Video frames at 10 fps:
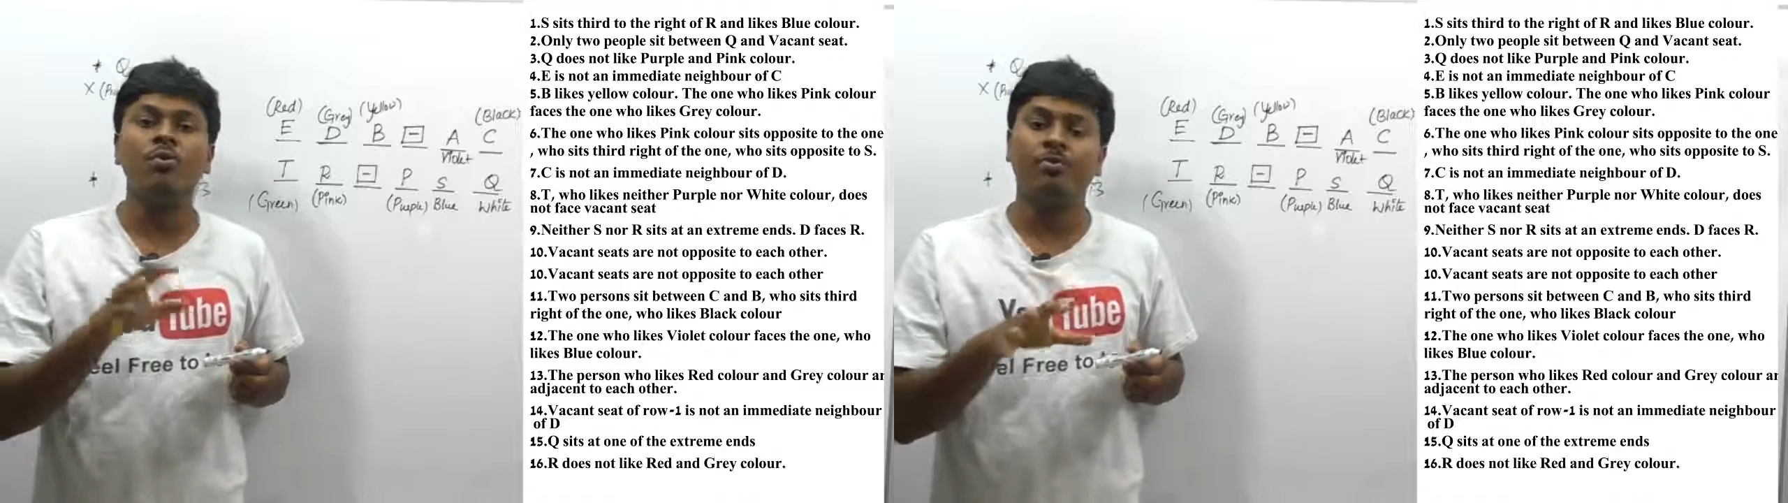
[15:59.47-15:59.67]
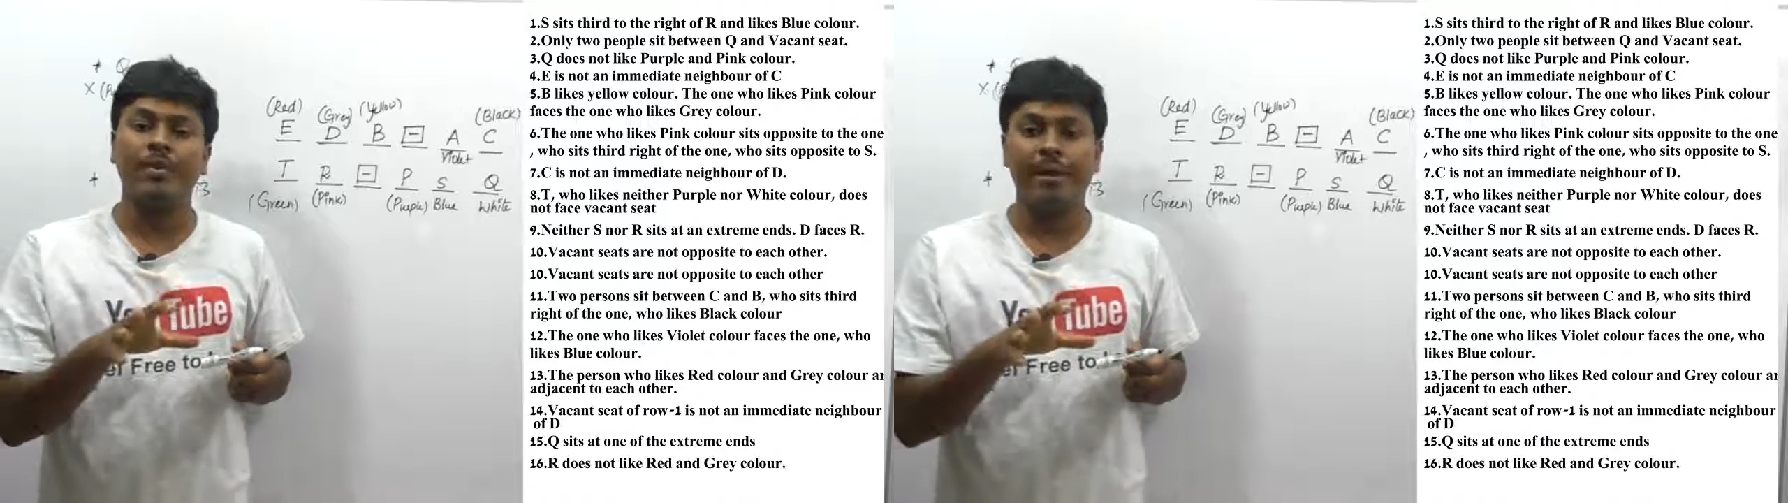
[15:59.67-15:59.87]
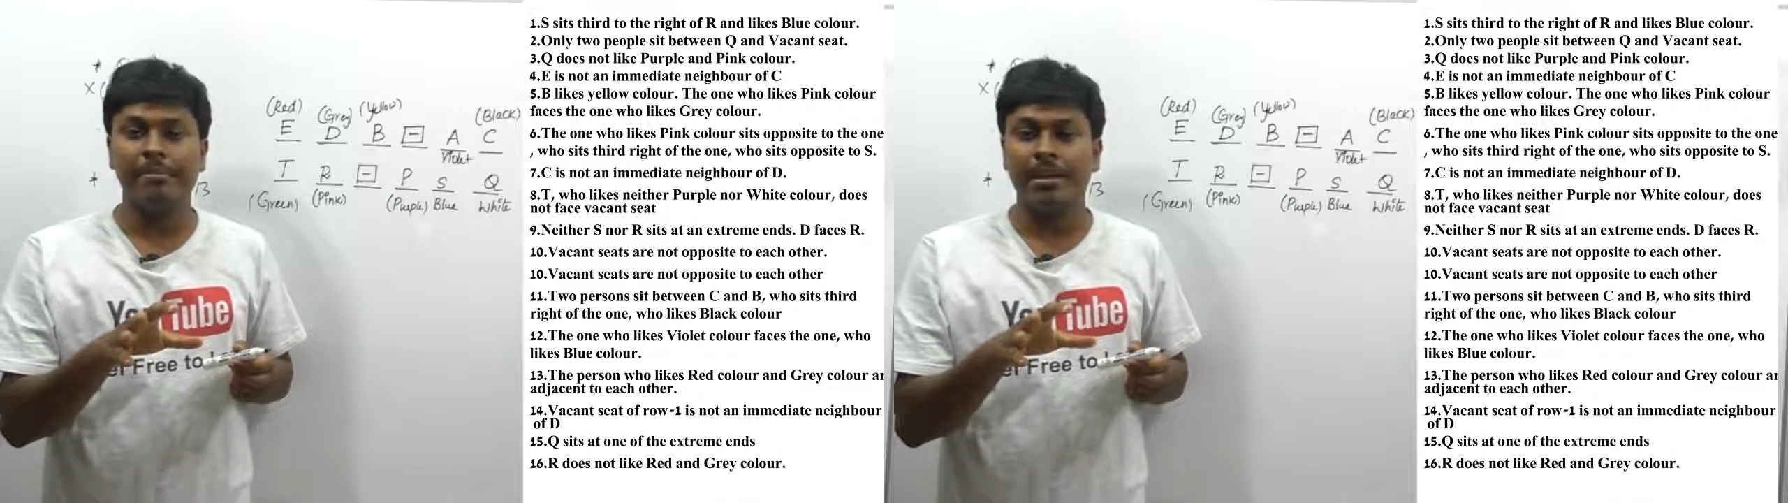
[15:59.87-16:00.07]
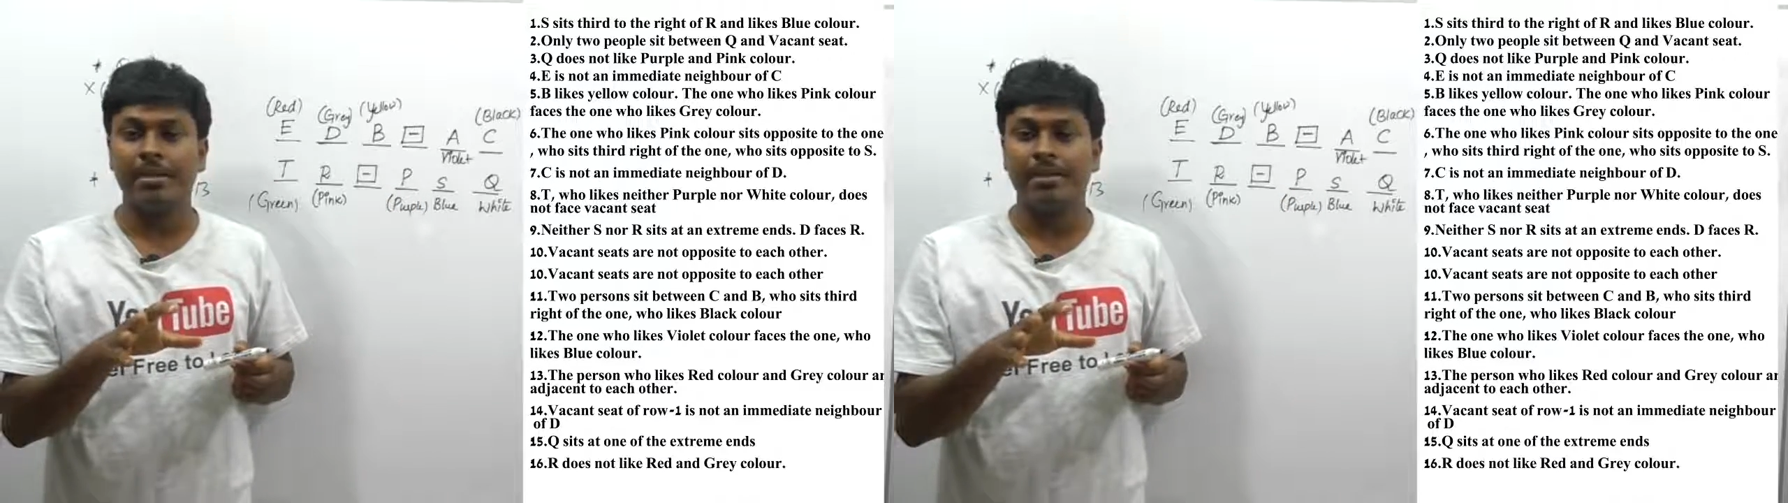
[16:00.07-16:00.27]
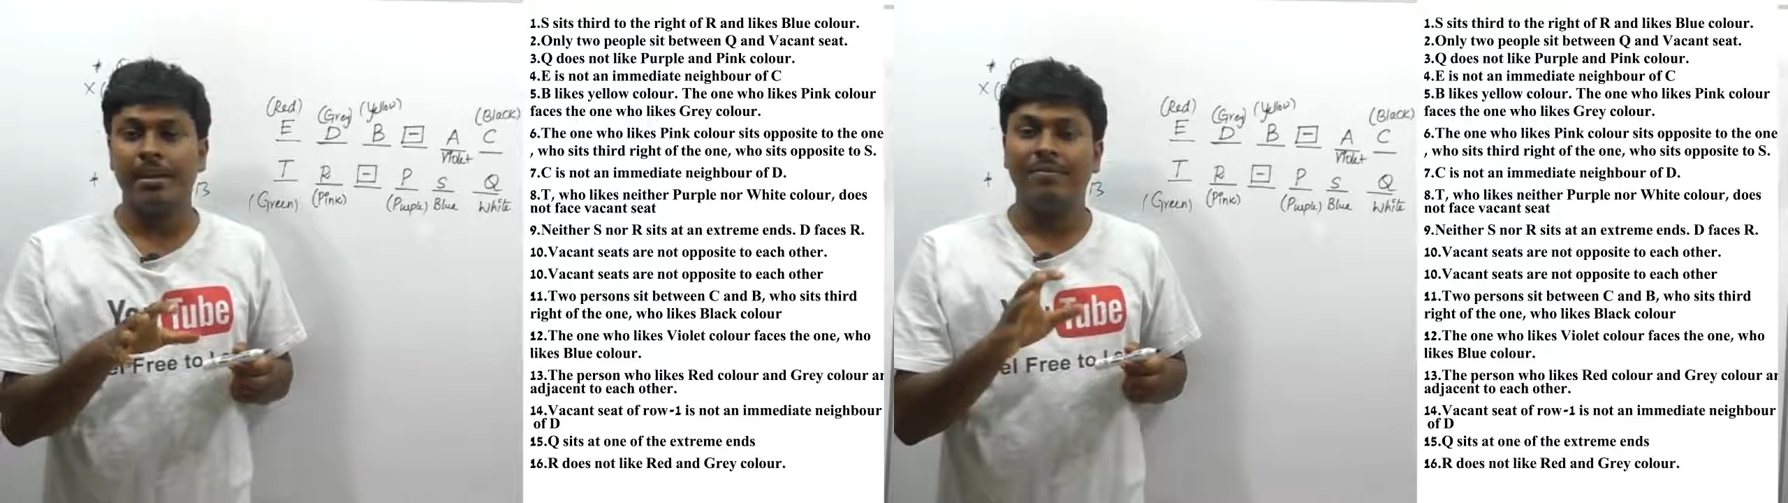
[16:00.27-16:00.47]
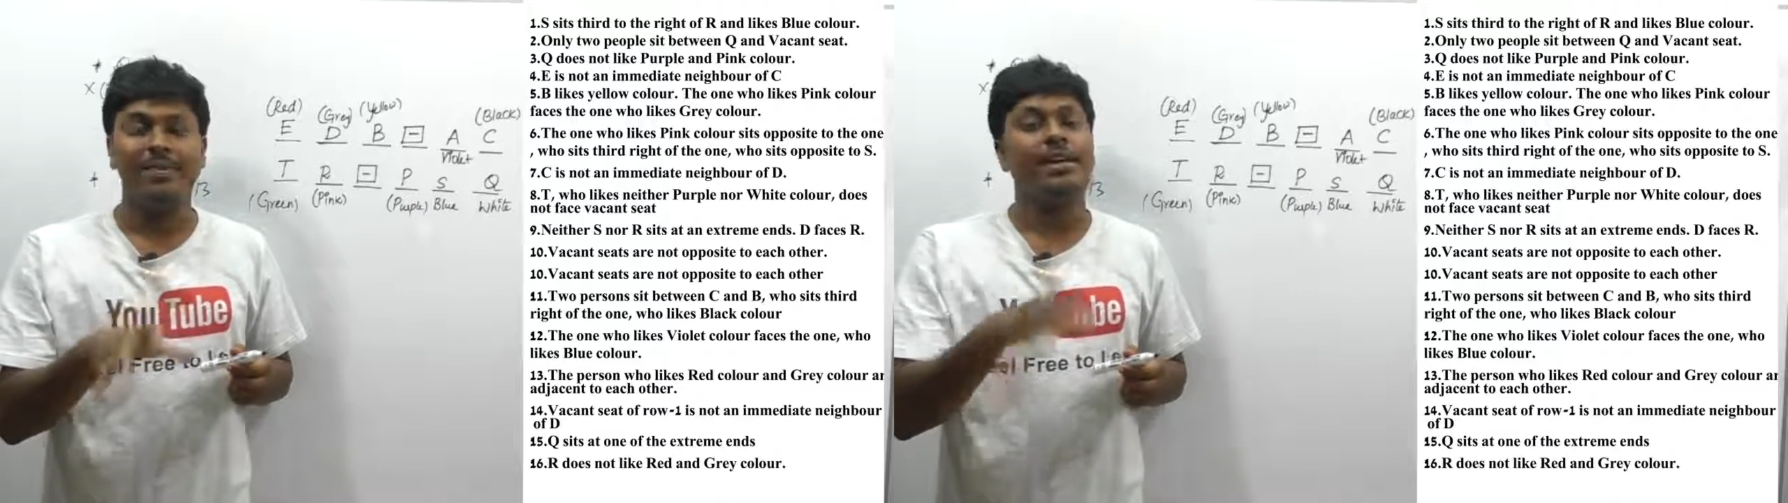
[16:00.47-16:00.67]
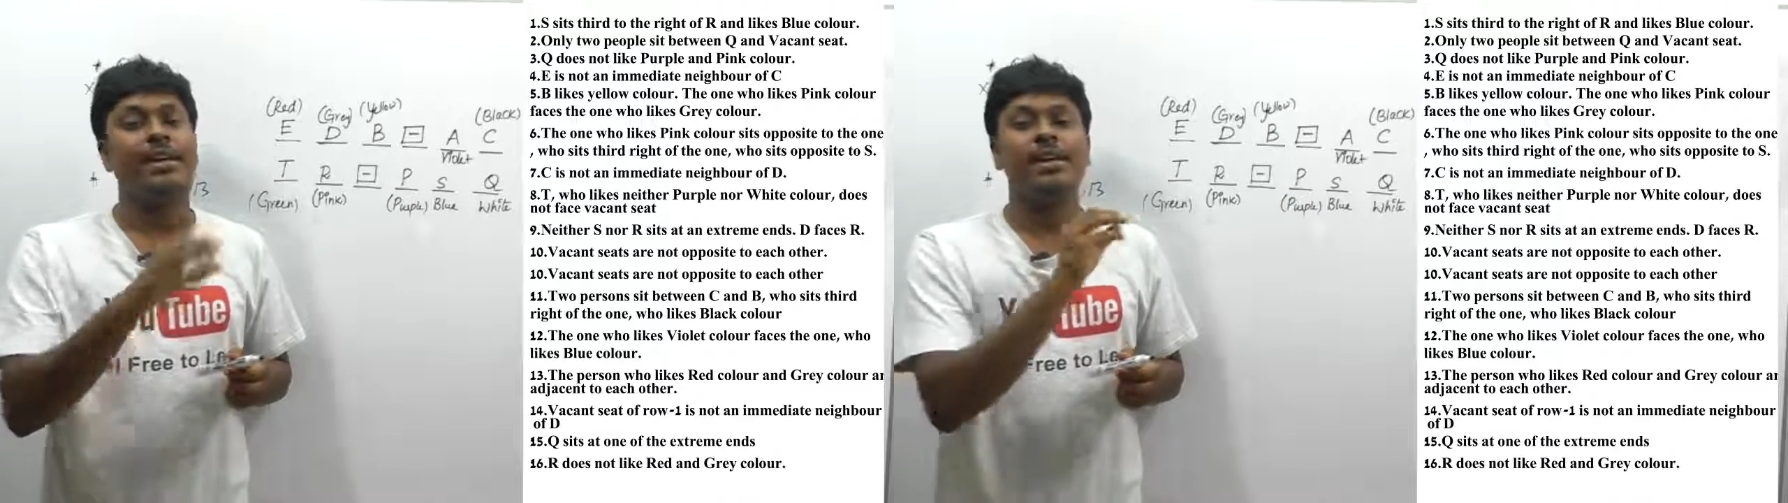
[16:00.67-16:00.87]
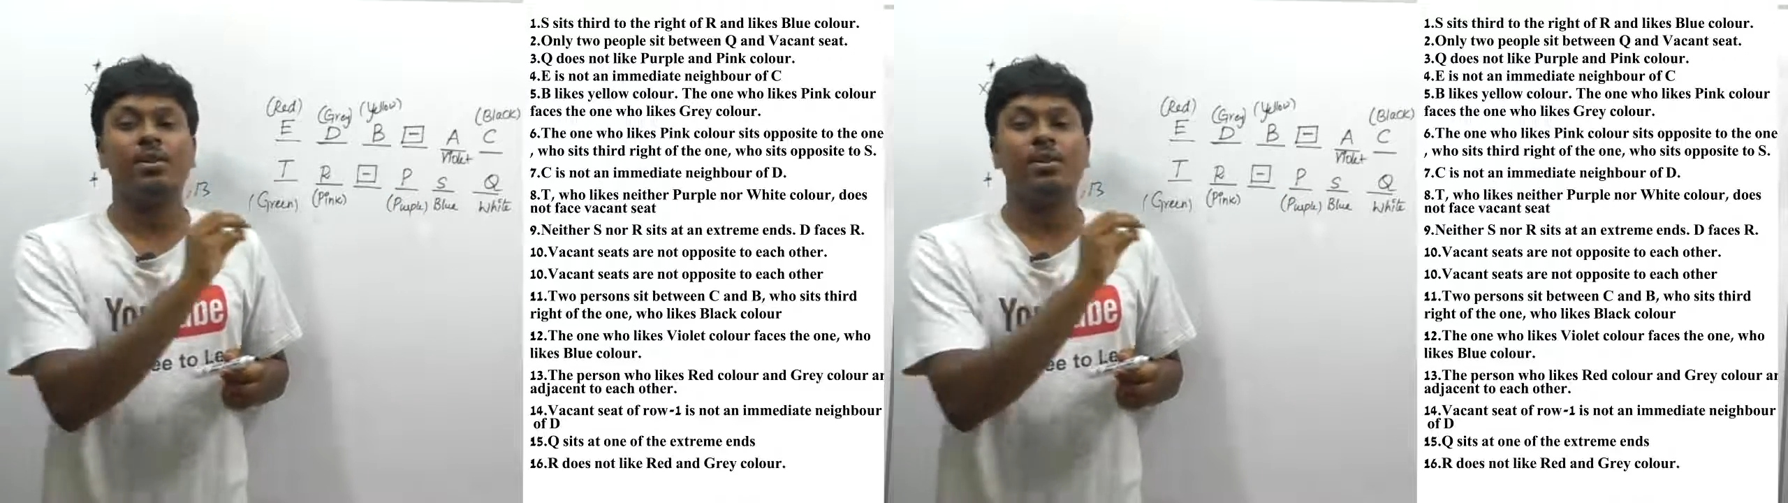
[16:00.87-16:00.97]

to 5 minutes will take